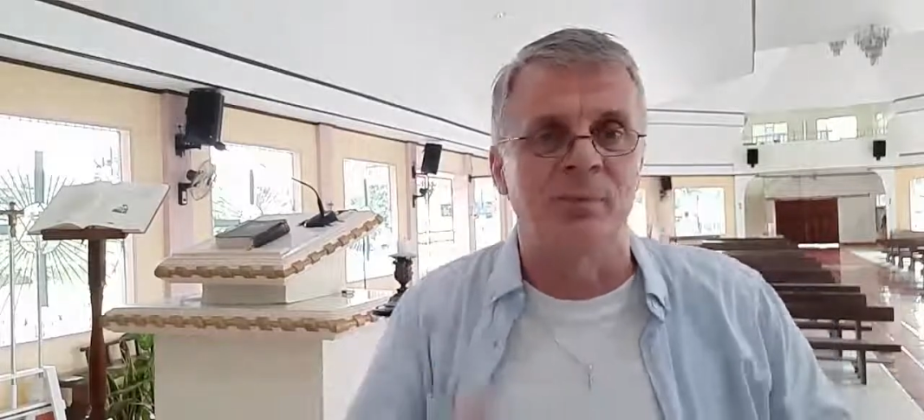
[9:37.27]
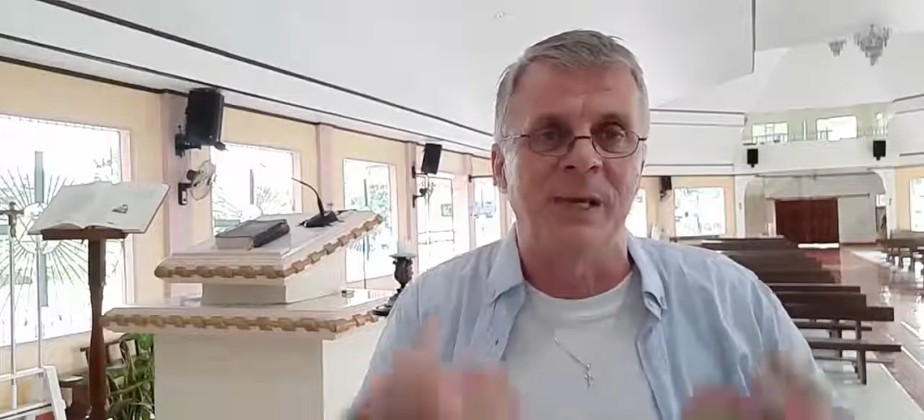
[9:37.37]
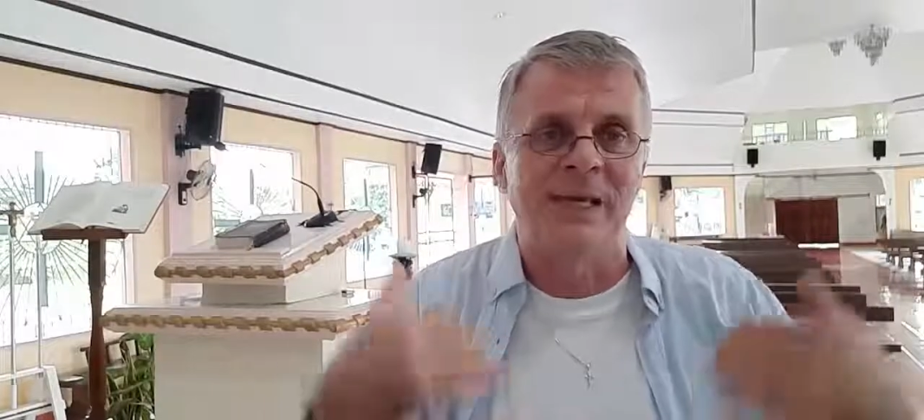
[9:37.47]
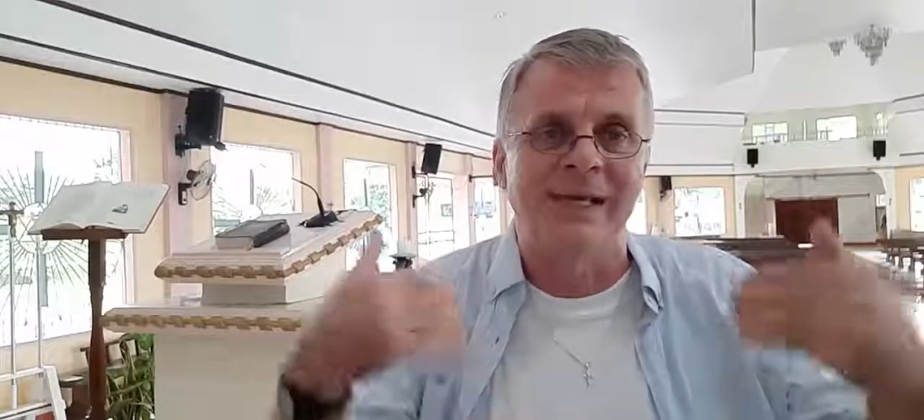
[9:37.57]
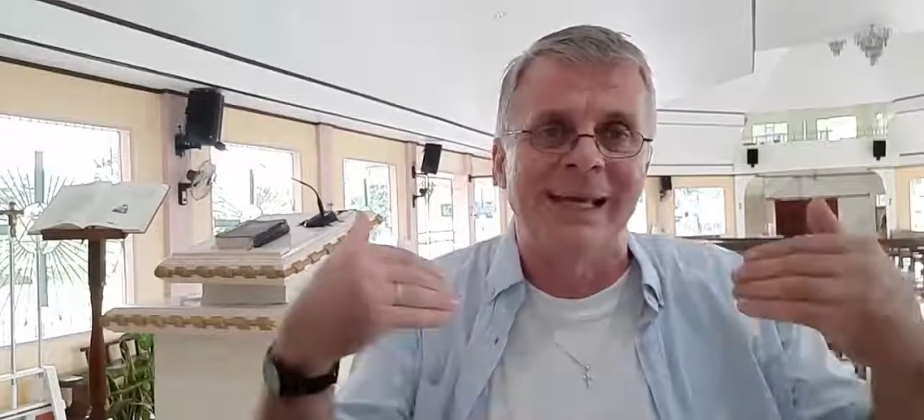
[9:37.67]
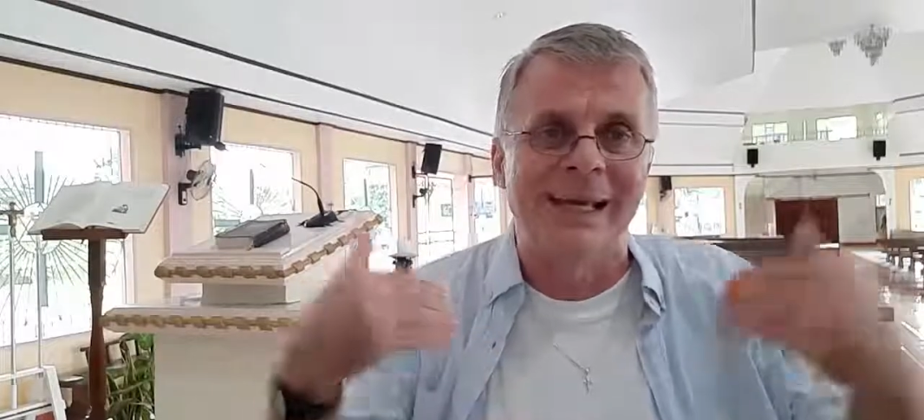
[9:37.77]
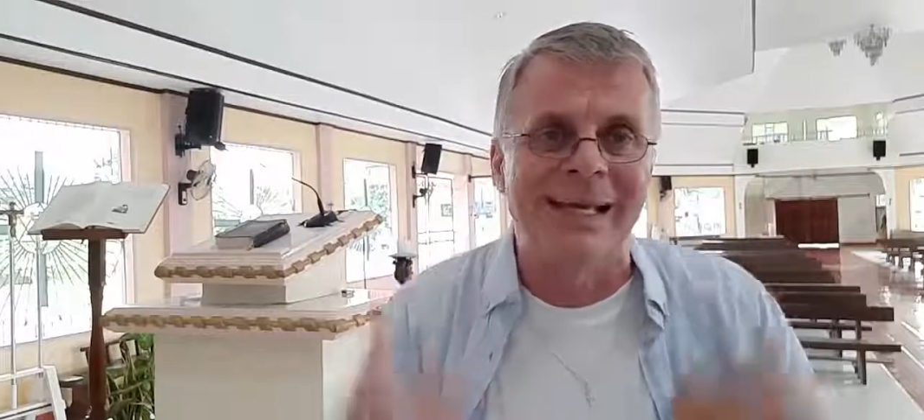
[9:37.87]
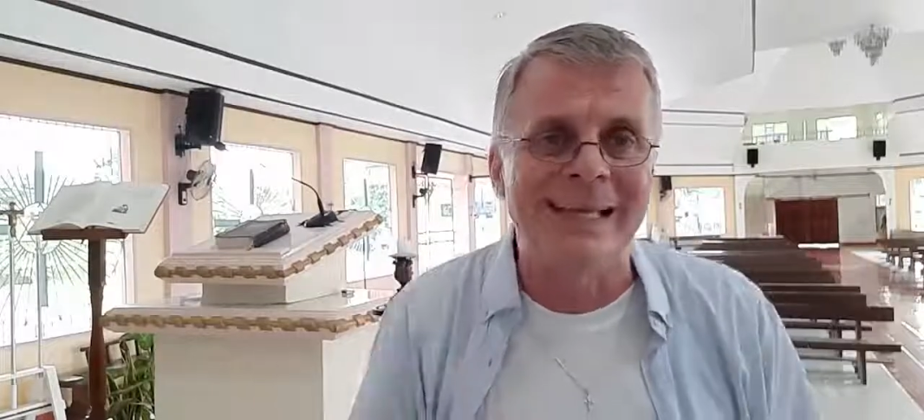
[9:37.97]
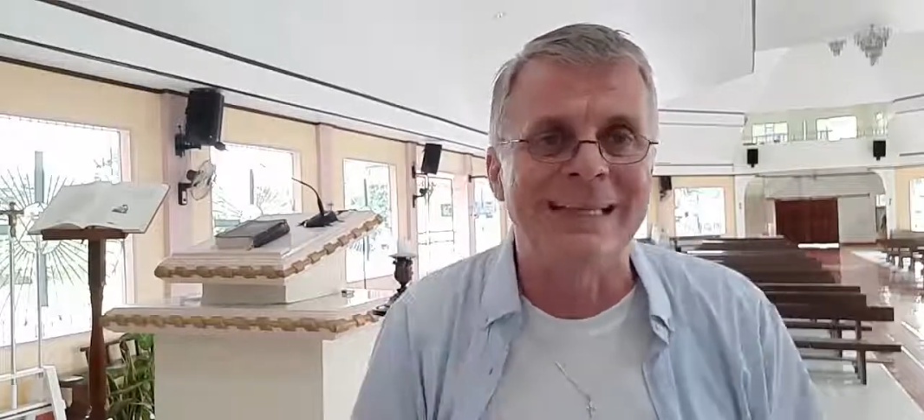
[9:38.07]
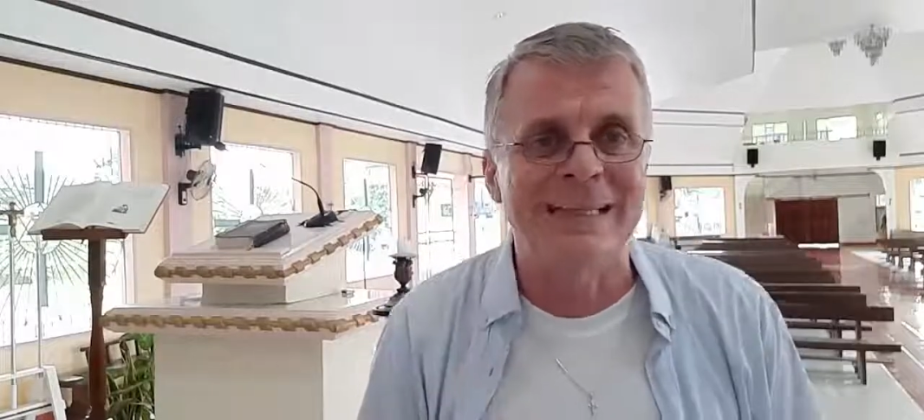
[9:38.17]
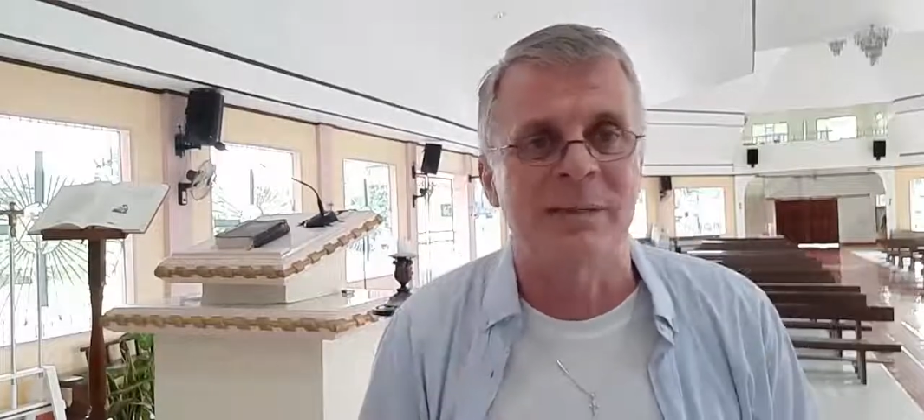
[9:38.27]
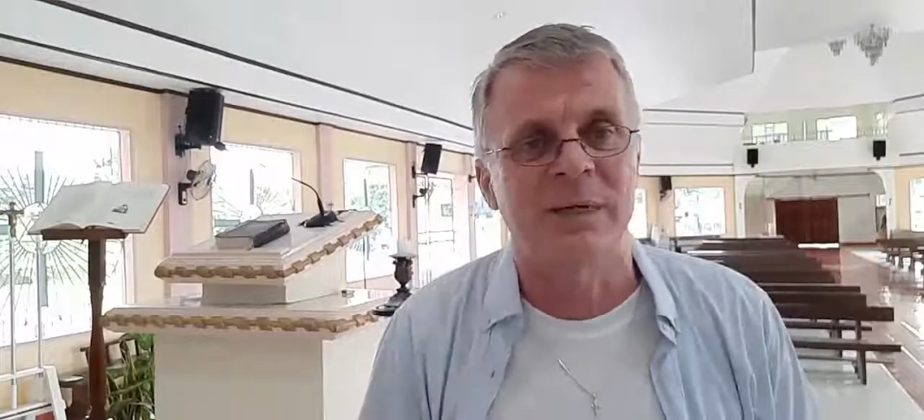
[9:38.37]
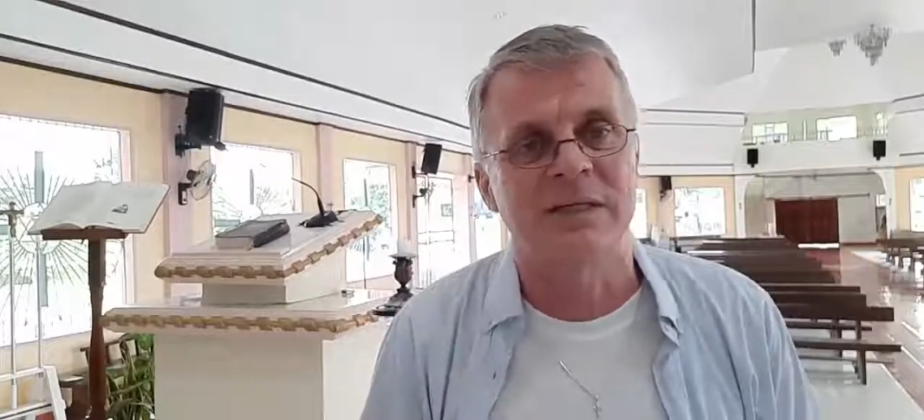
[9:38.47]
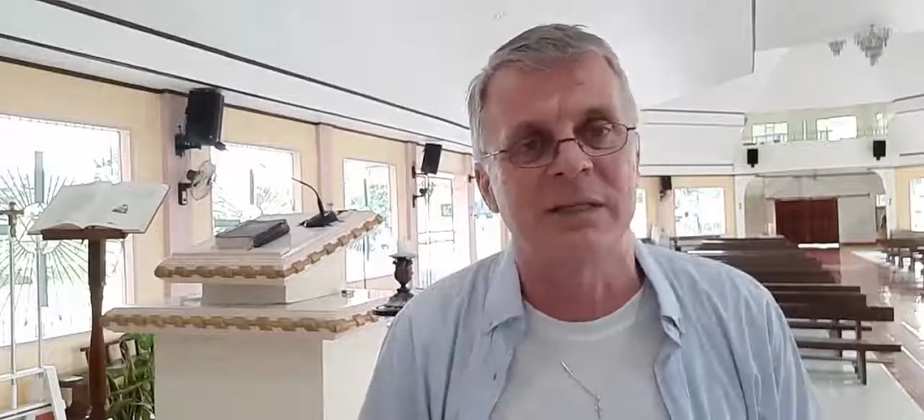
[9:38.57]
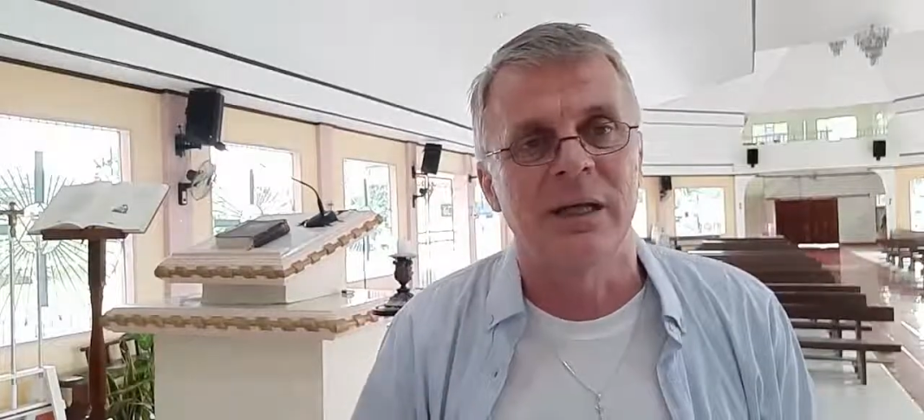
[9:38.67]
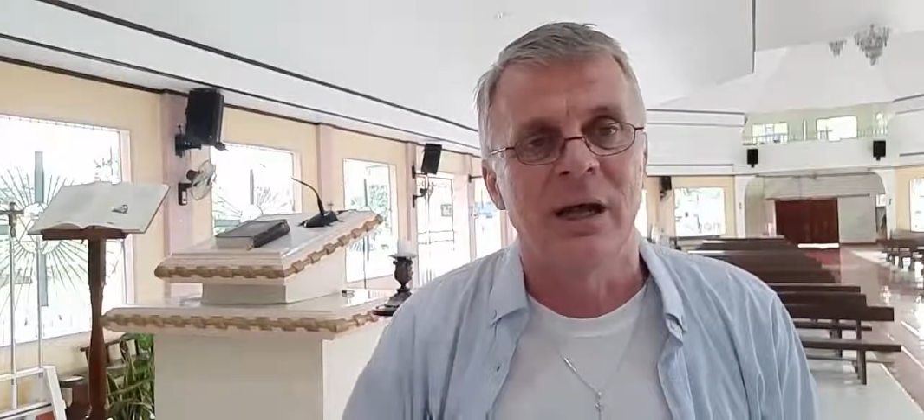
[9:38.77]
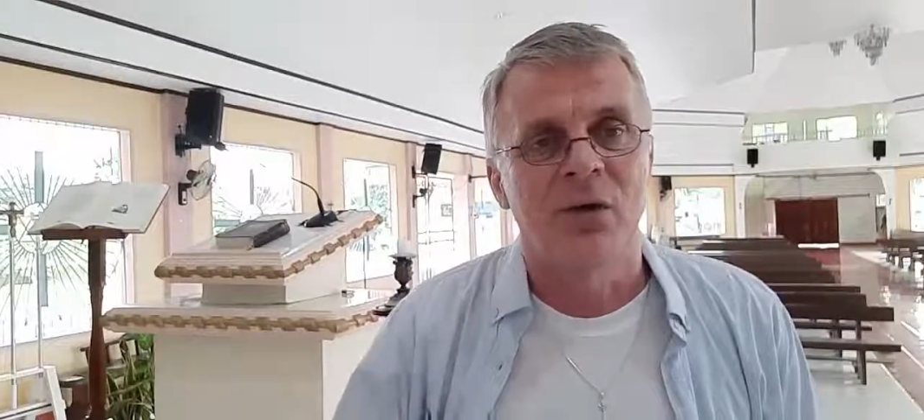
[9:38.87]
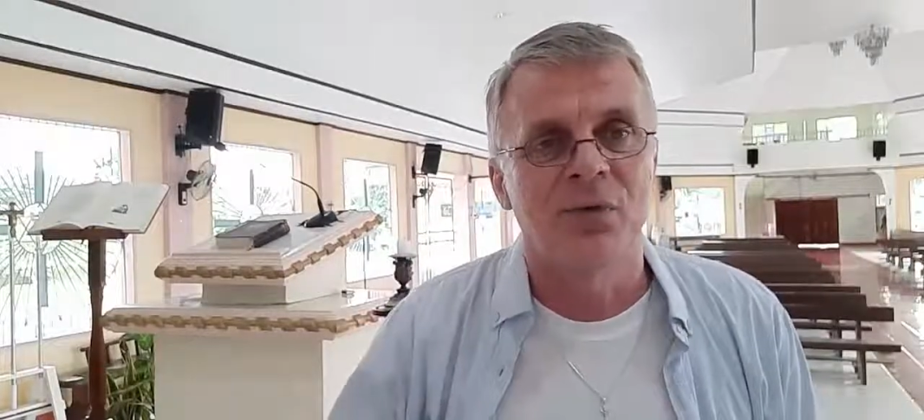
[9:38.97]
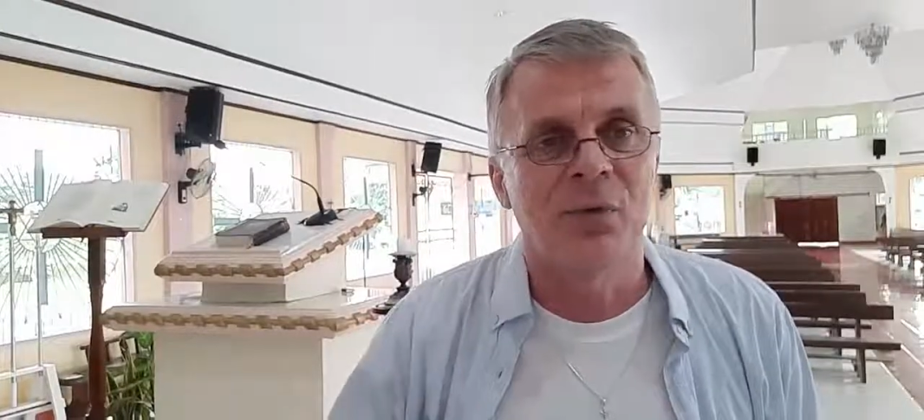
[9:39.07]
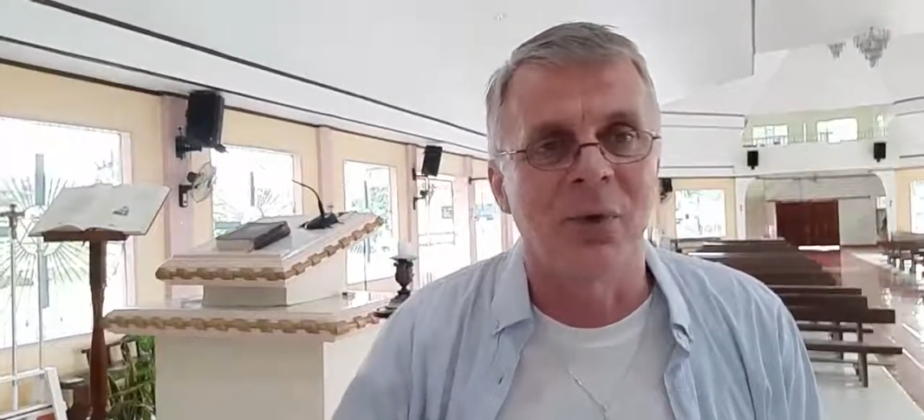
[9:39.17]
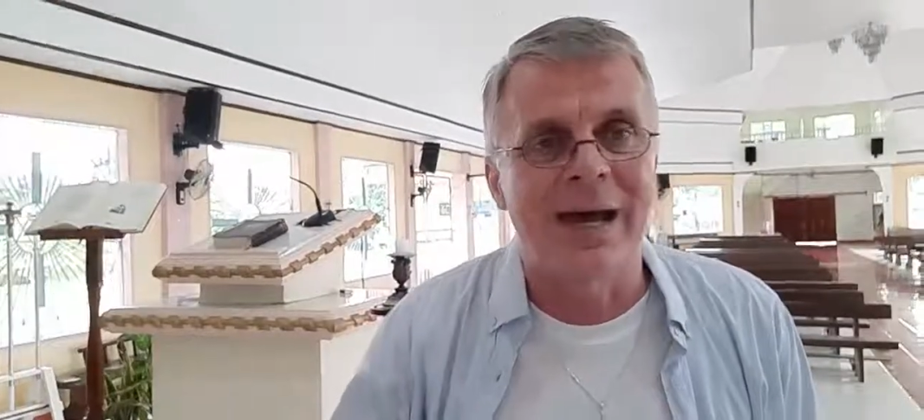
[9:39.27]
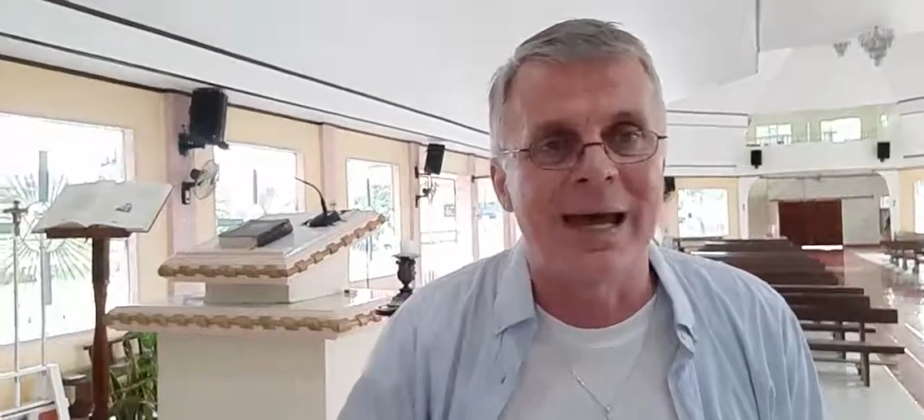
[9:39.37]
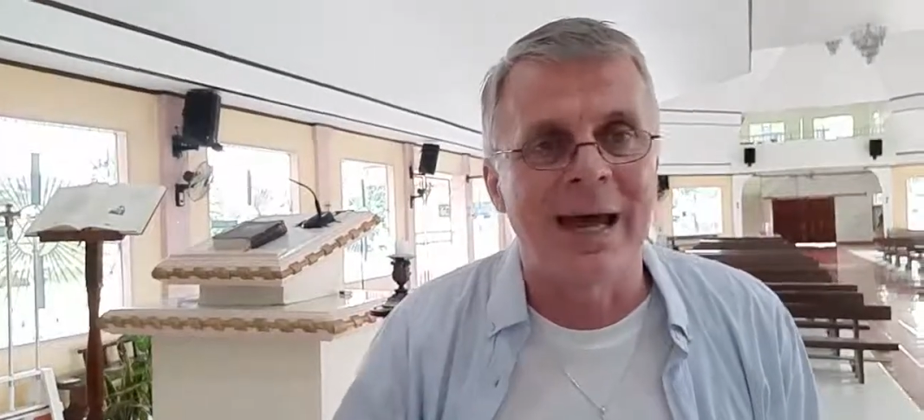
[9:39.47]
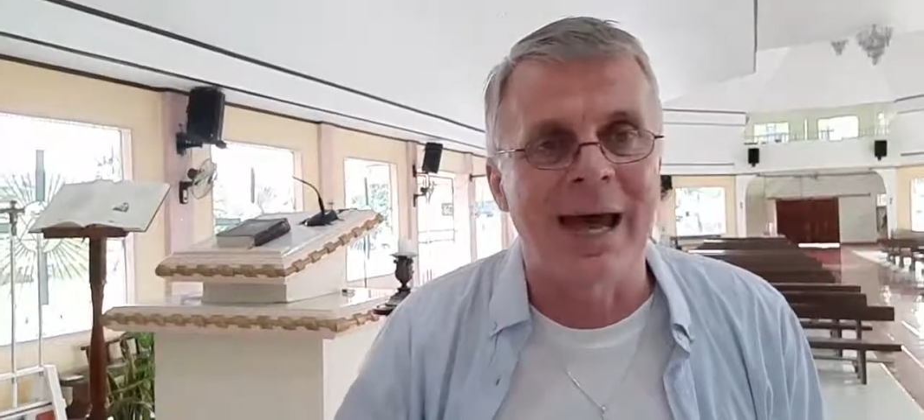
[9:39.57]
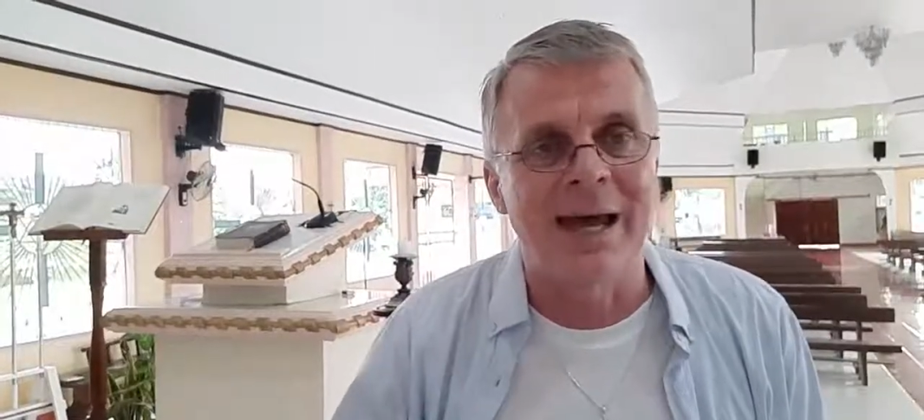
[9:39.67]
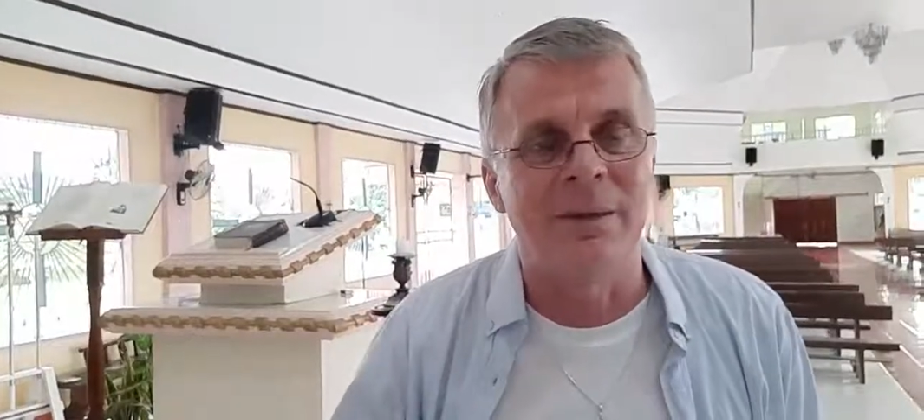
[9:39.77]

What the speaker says: of building intimacy through